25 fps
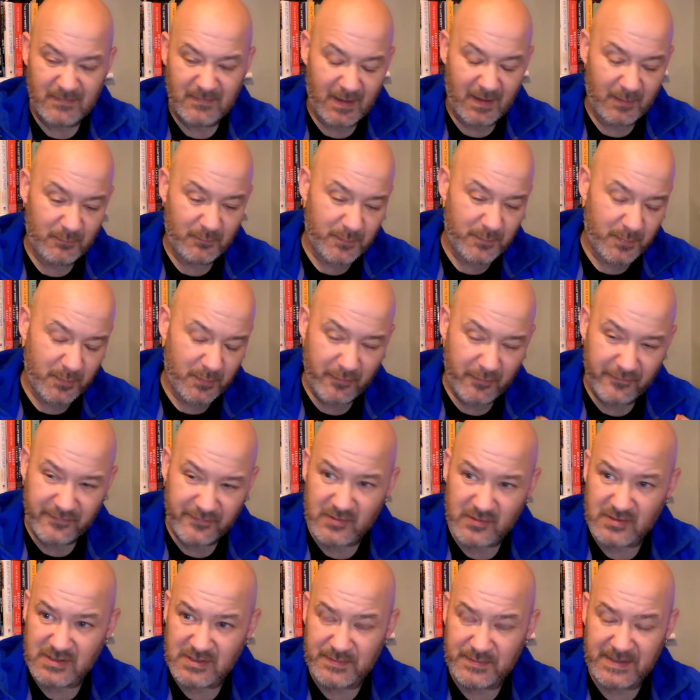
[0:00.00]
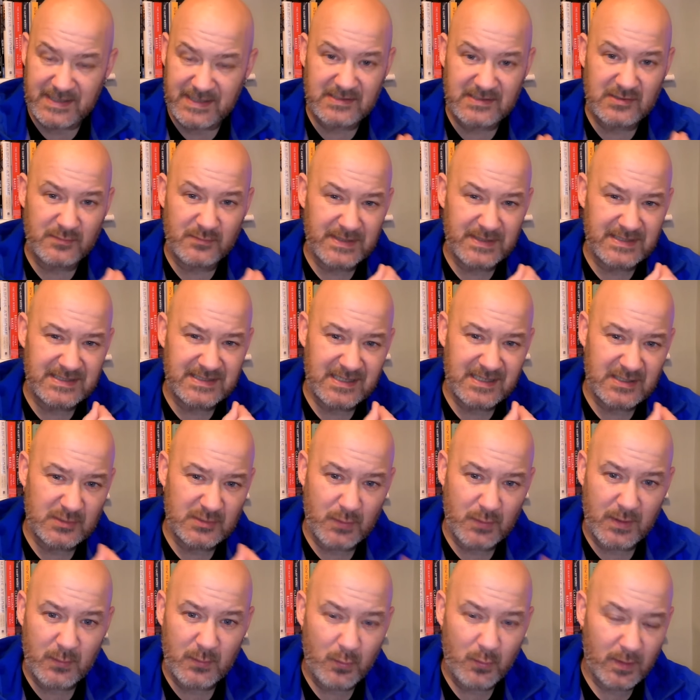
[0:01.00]
But we've talked about it so many times.
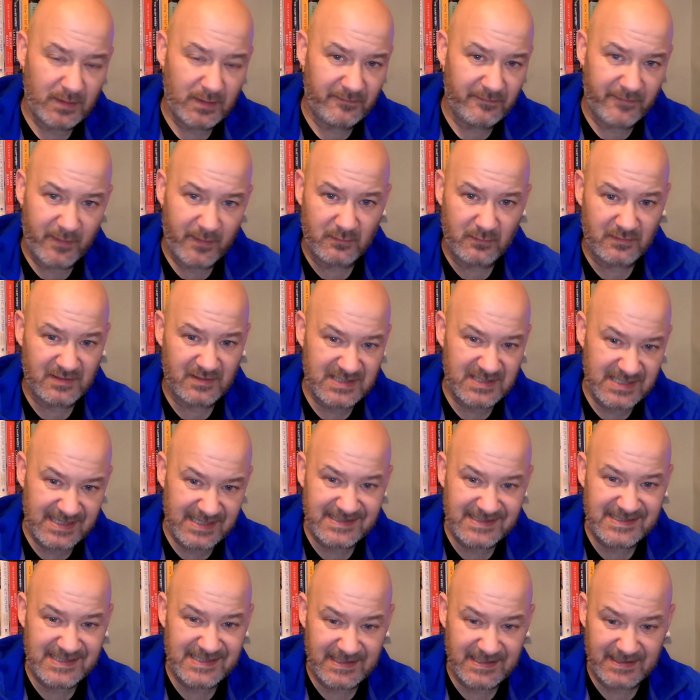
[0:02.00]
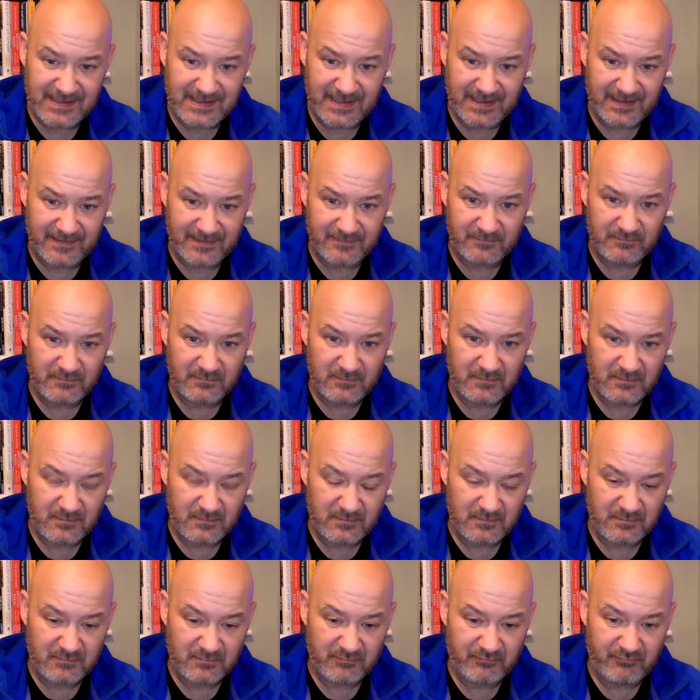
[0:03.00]
When Will Volk sits in there,
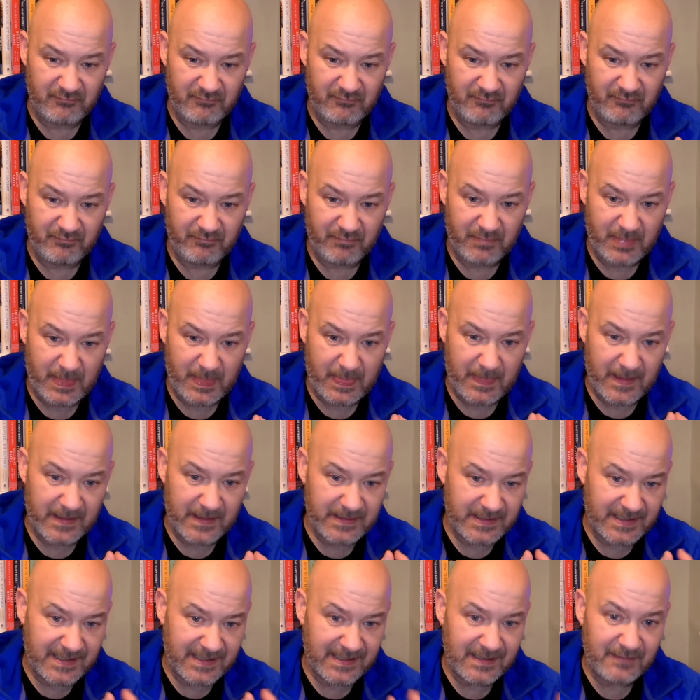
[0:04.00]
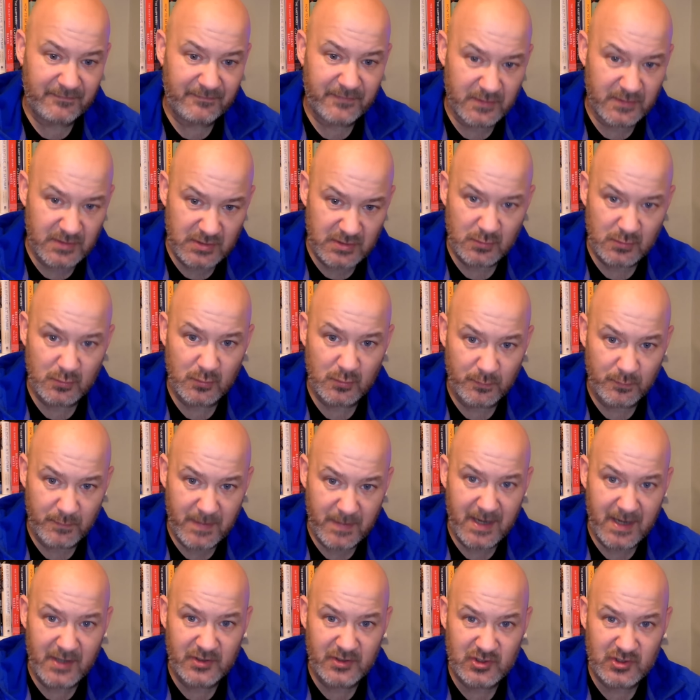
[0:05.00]
and you can have the two
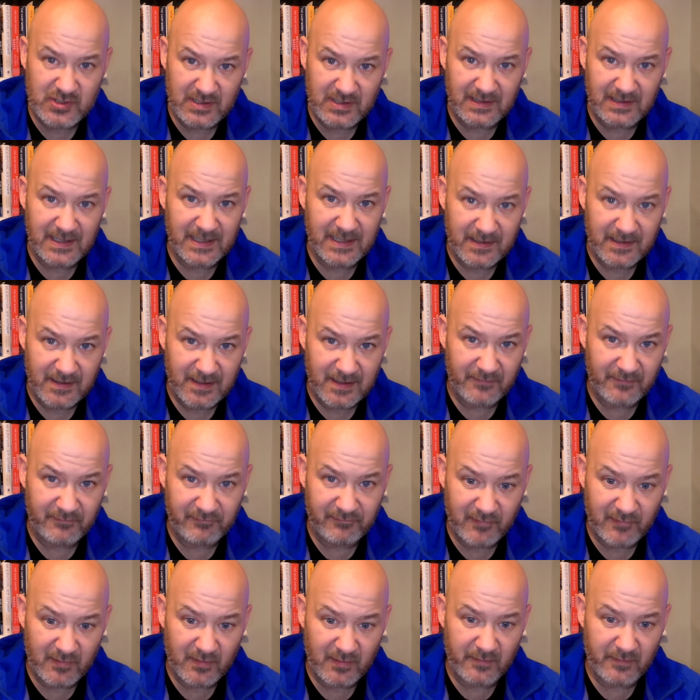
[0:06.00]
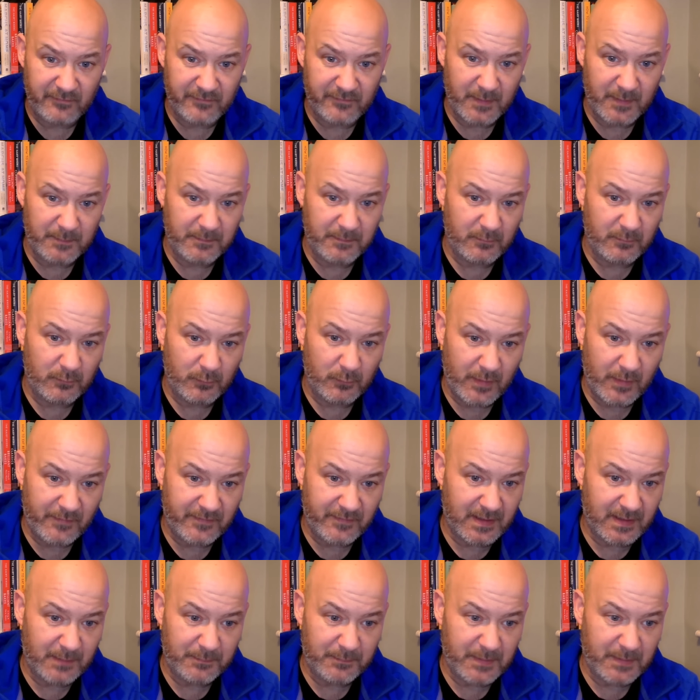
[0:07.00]
marginally in front of him,
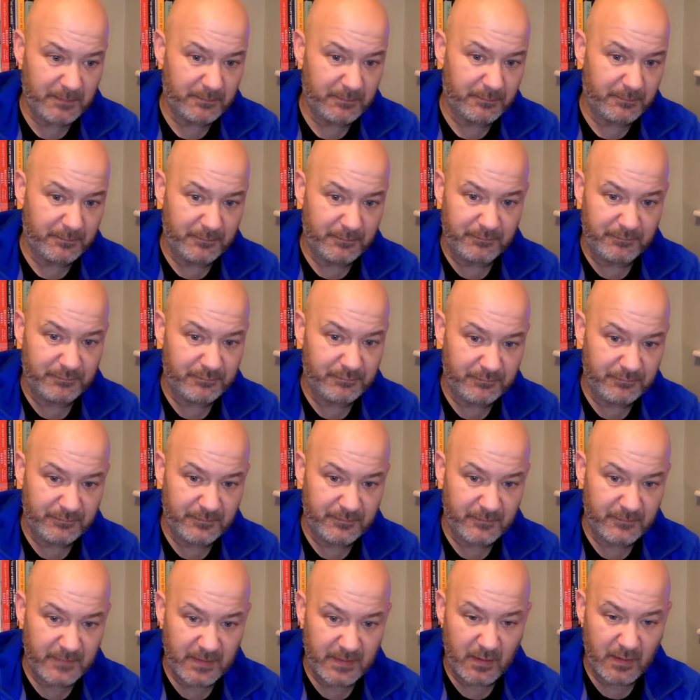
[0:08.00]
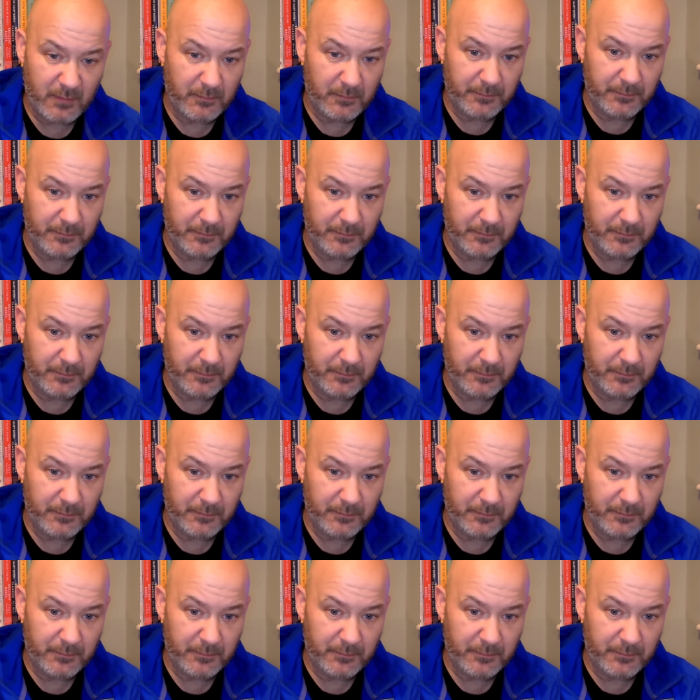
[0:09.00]
whether that be you know,